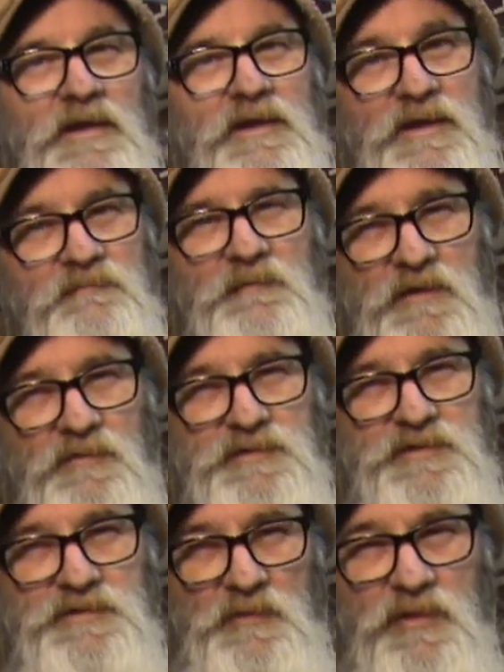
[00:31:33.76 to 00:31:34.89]
if I was a
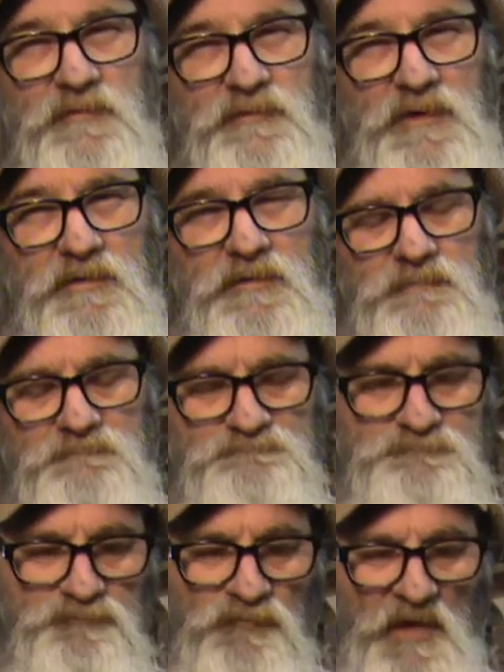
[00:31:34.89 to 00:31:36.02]
smart feller,
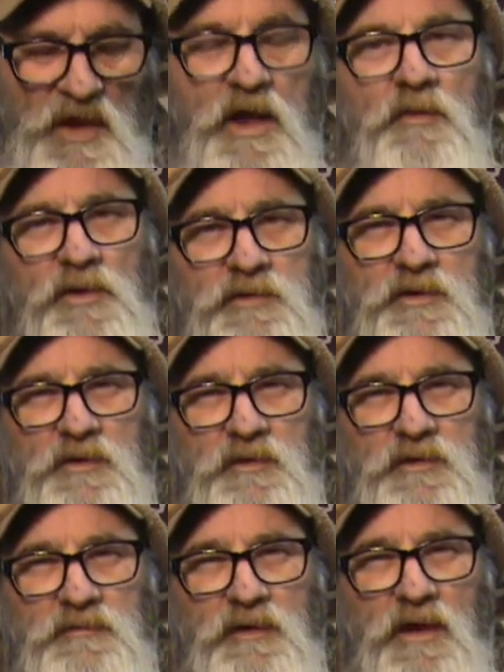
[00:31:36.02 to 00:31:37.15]
I would have turned
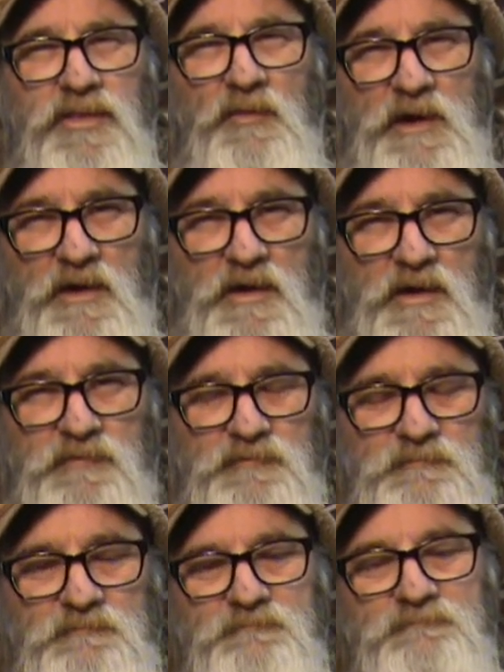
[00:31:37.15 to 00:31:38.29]
it all the way off,
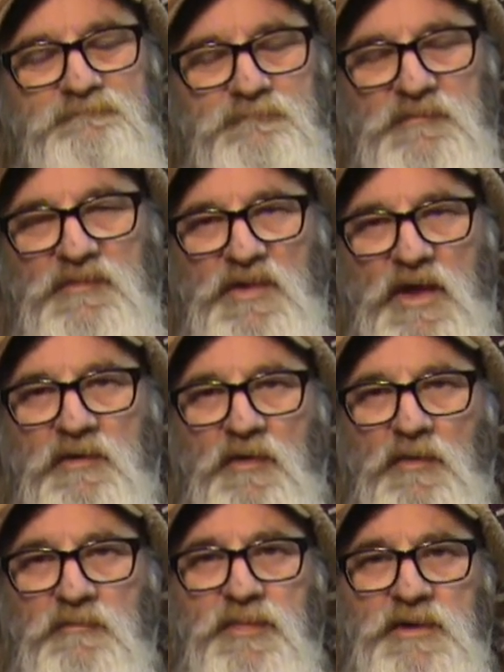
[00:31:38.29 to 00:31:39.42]
not
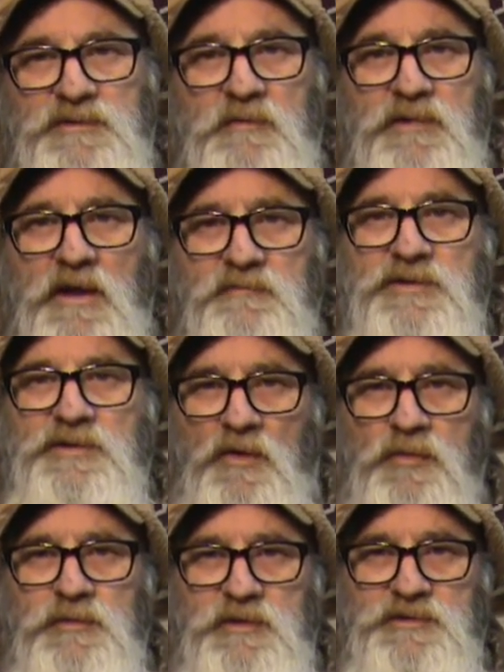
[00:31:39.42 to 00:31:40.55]
knowing. But sometimes it's
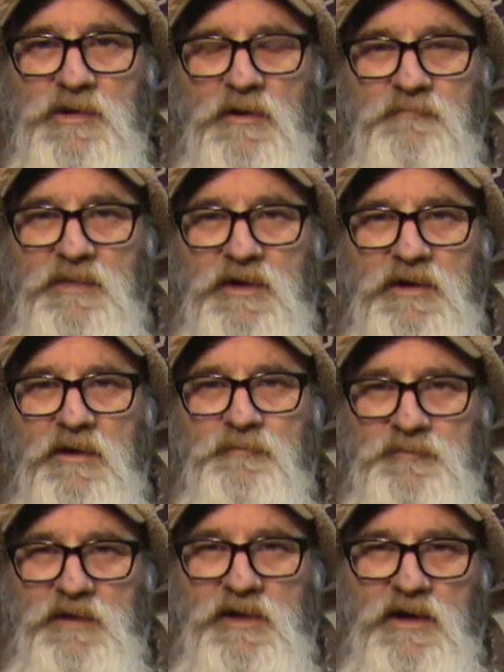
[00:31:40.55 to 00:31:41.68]
cold in the shop, and it
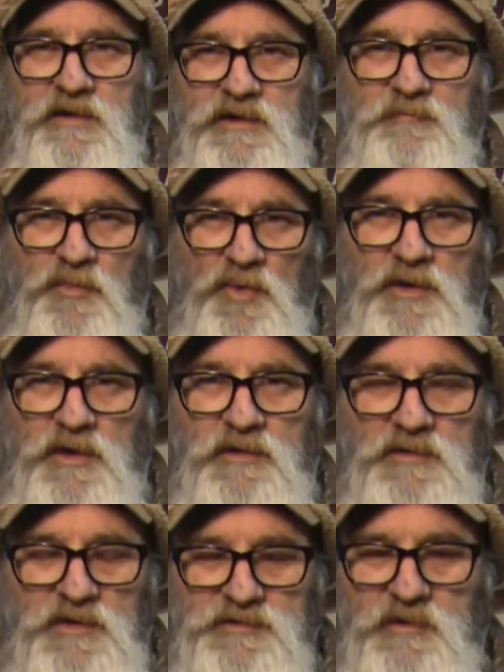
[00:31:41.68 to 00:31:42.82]
helps me kind of keep working,
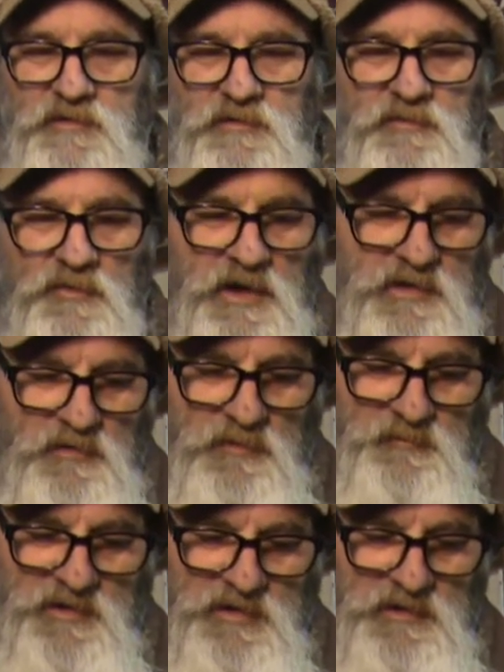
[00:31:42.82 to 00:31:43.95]
listening to the radio a
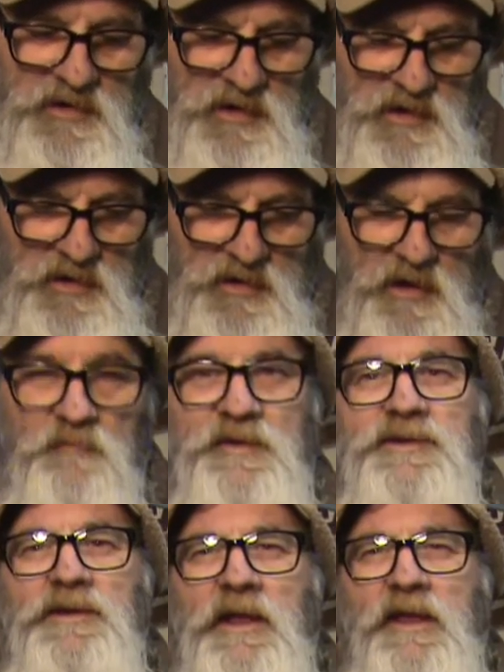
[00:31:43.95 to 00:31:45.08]
bit.
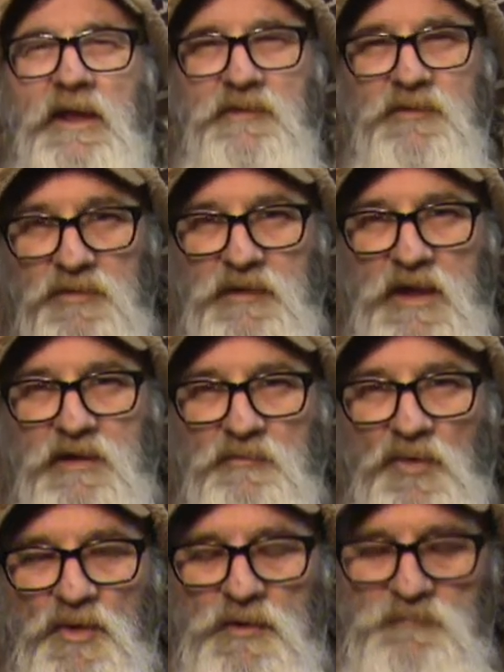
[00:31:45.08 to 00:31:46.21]
Obviously, I can't do that
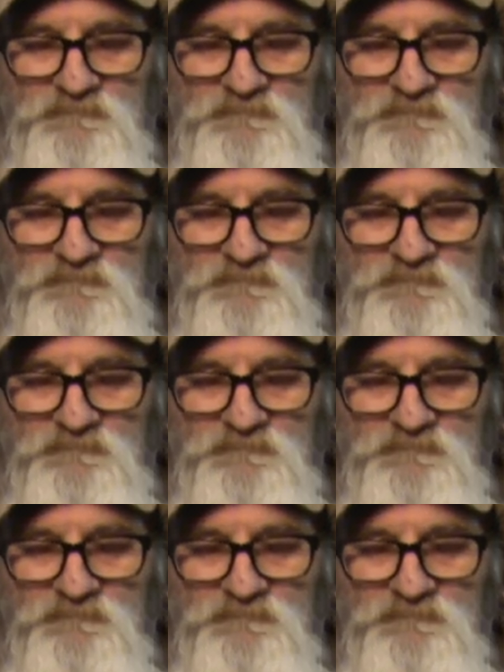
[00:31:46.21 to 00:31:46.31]
anymore.